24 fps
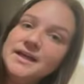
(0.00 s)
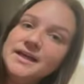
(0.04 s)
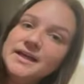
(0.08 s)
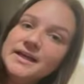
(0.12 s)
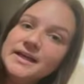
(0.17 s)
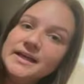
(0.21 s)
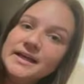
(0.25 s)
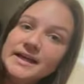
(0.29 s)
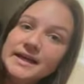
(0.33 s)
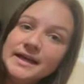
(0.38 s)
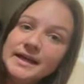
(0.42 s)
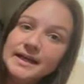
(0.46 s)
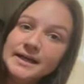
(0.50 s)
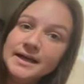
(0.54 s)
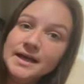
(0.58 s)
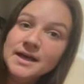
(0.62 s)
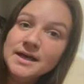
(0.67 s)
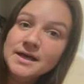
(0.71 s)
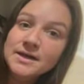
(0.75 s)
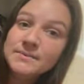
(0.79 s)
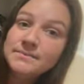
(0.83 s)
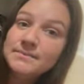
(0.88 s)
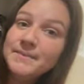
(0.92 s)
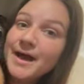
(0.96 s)
in
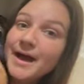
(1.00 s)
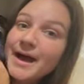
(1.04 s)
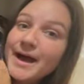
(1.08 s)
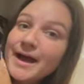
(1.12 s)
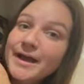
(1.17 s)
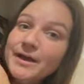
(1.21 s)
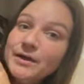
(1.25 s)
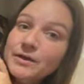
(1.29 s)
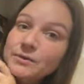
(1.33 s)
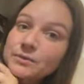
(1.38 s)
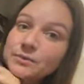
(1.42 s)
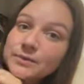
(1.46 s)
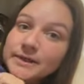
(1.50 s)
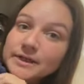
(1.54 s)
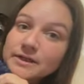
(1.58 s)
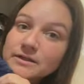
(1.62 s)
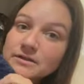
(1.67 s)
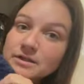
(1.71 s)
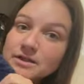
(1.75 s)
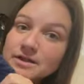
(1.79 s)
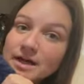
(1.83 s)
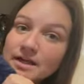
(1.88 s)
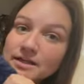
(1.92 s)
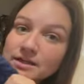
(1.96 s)
my Regal
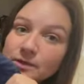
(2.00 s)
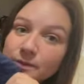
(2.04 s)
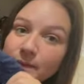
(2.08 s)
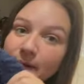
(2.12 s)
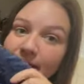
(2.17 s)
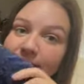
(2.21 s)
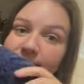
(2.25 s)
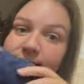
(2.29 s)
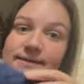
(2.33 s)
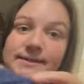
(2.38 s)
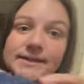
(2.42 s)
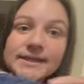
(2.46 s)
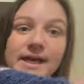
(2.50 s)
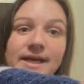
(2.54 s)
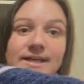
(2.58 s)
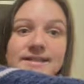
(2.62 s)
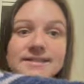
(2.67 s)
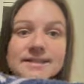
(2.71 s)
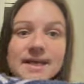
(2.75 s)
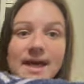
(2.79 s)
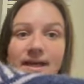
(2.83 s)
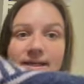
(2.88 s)
colorway. Yes, I